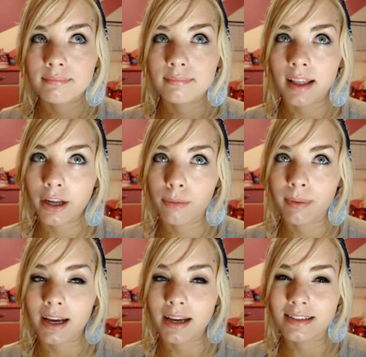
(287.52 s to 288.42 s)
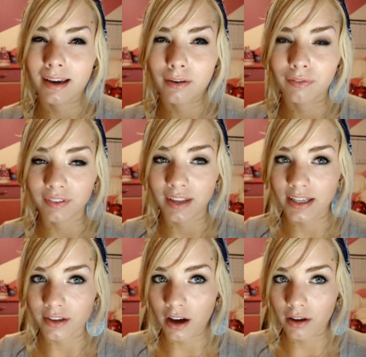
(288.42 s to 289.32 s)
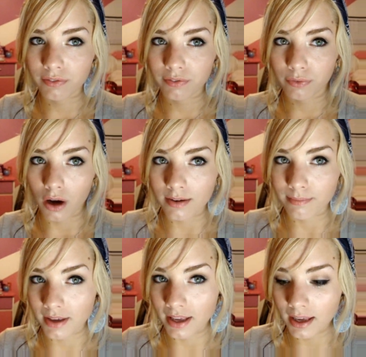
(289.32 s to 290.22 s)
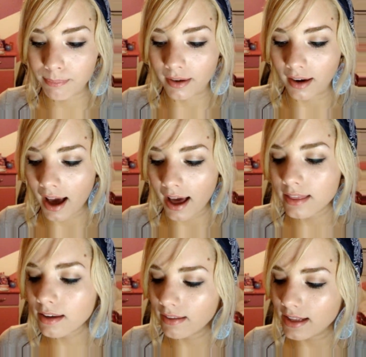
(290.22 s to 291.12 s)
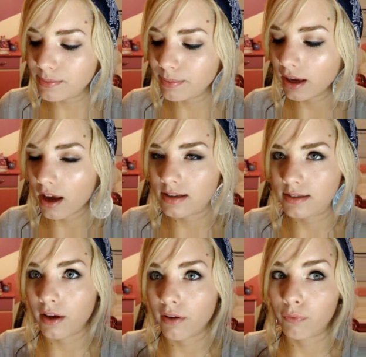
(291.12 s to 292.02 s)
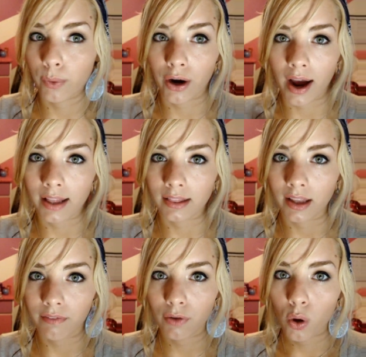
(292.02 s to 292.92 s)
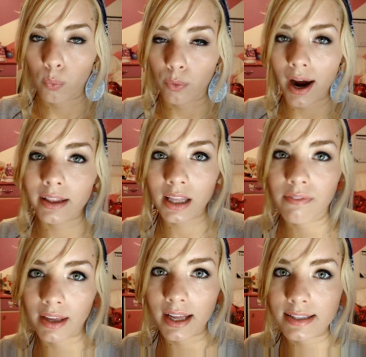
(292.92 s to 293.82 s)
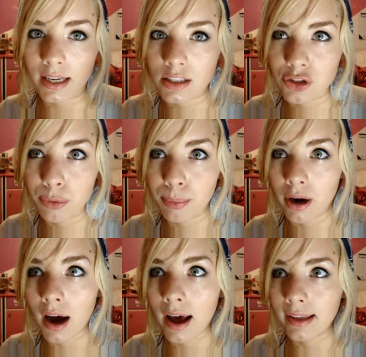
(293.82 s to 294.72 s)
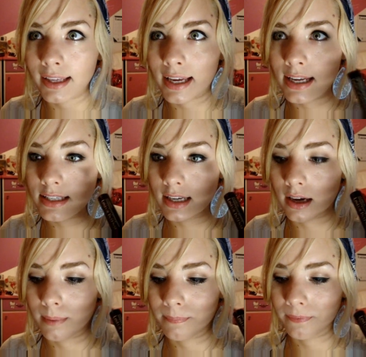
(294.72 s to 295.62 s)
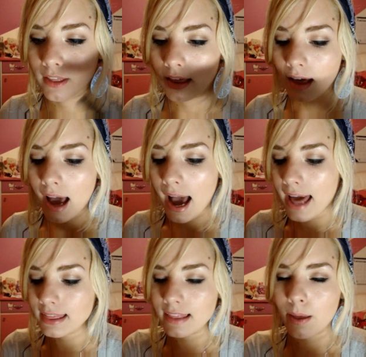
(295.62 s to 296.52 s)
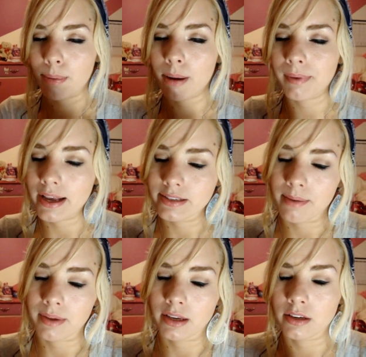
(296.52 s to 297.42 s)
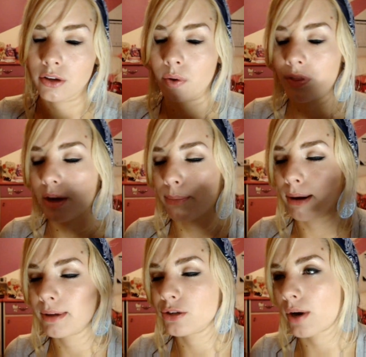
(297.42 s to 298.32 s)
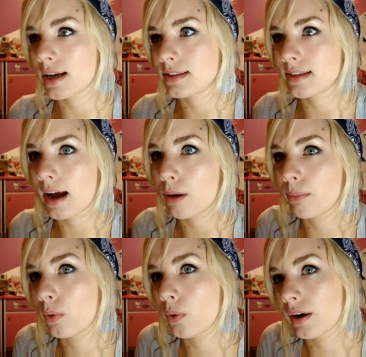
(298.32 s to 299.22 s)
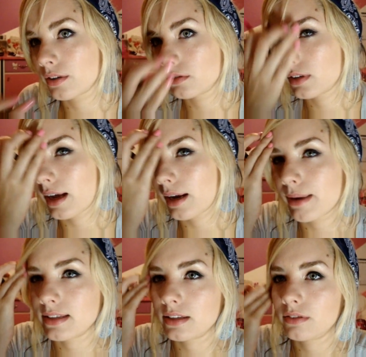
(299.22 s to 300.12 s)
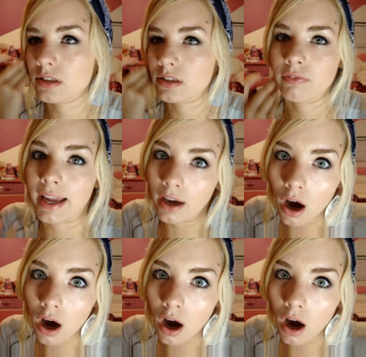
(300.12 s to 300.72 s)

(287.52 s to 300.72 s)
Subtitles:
liner because it kind of flakes off on me, but I think that's because of where I live. Where I live, it gets super hot, and I think that probably has something to do with it. It probably dries it out more and kind of makes it just flake